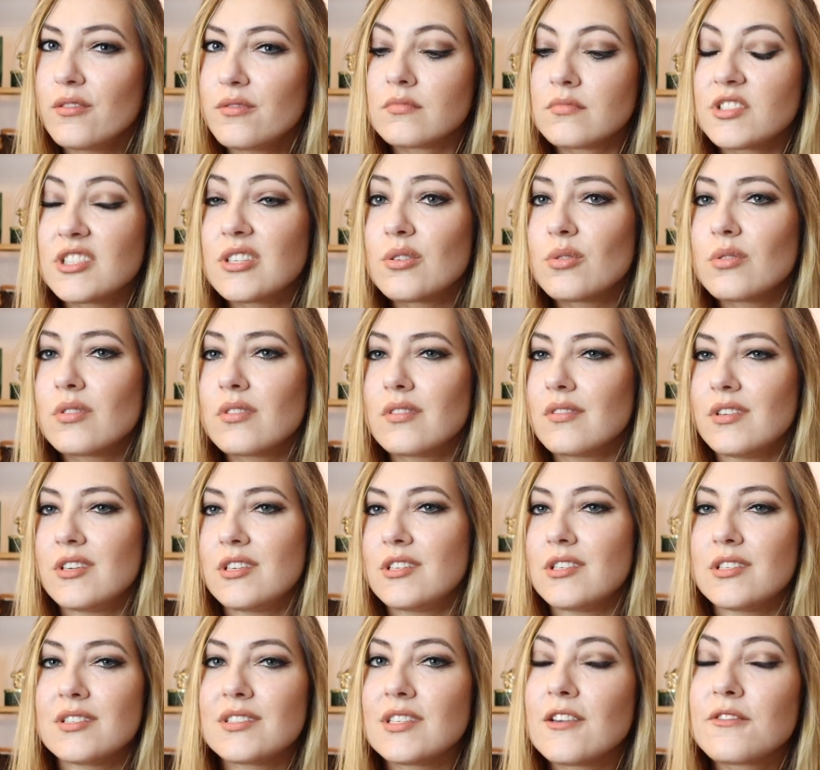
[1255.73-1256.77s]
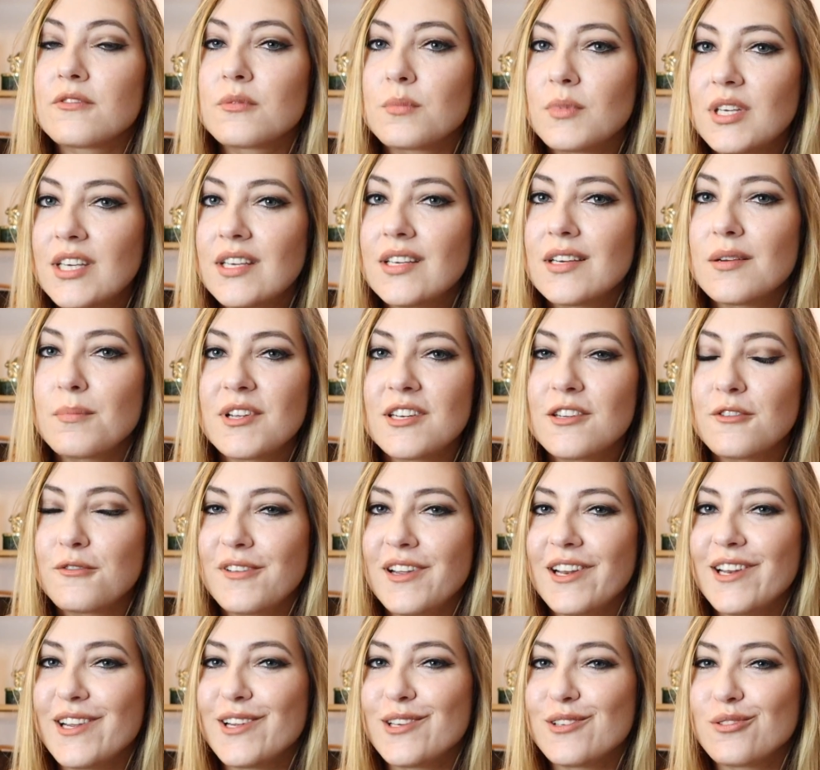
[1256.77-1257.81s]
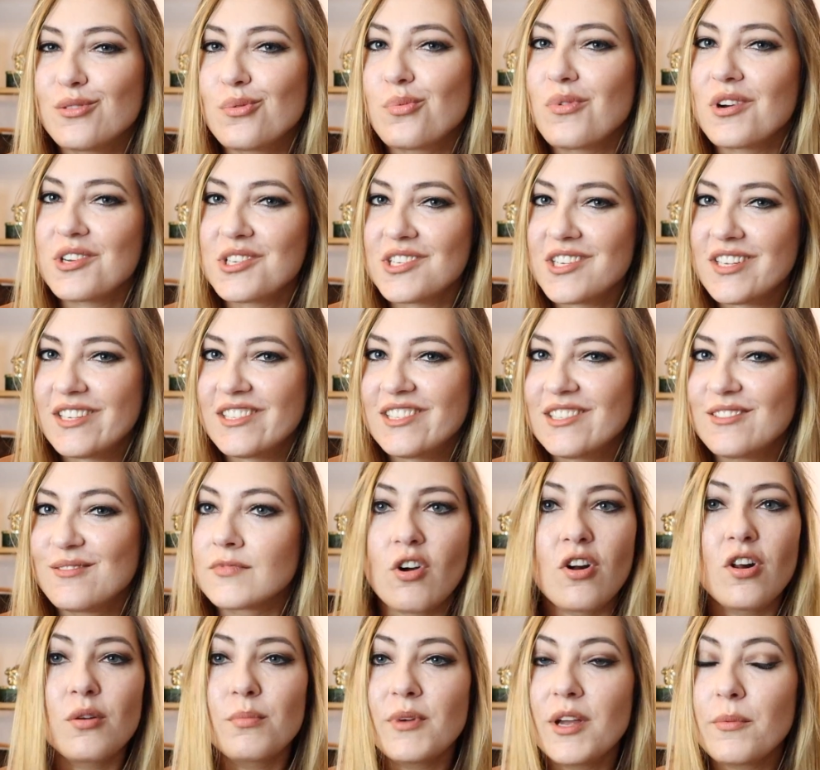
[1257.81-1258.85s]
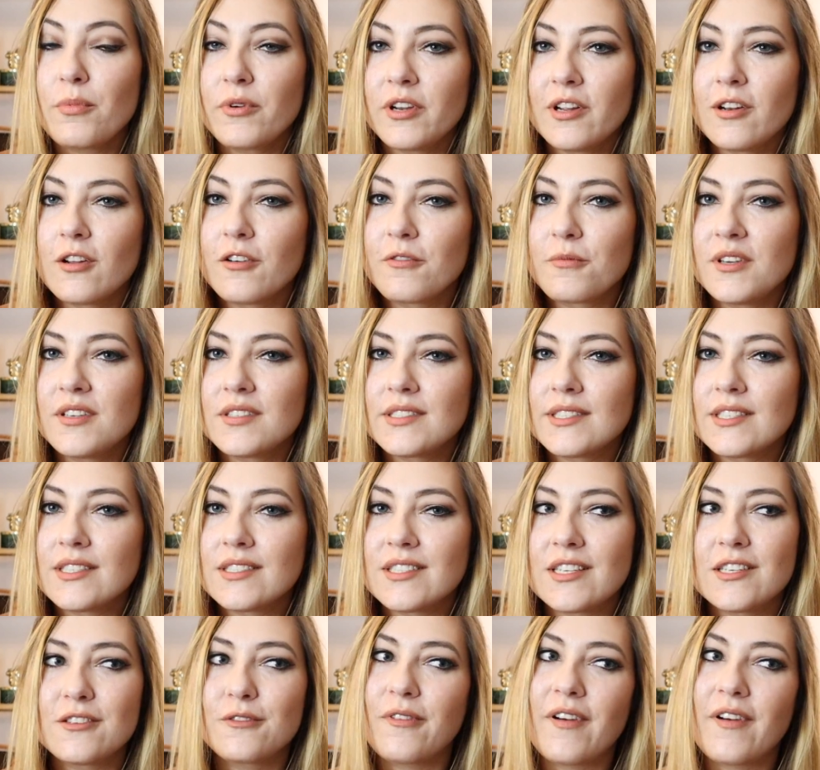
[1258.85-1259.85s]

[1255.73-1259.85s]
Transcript: So it just gives me a better feeling to wash it. All my pre-loved pieces, as